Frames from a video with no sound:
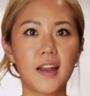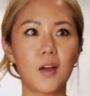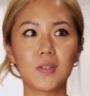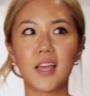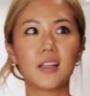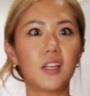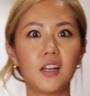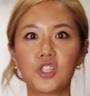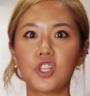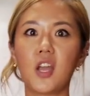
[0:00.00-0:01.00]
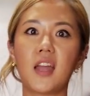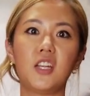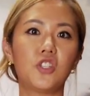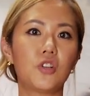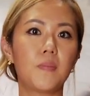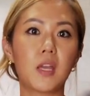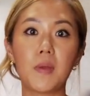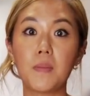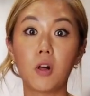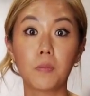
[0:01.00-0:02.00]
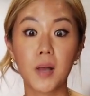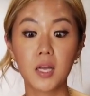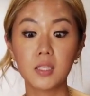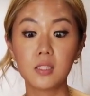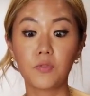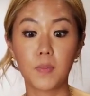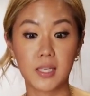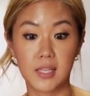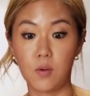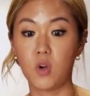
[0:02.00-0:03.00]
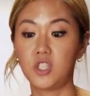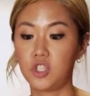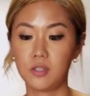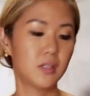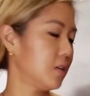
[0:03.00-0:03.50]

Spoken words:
And I was like, Irchi, I need you to make me milk buns for my sandwich.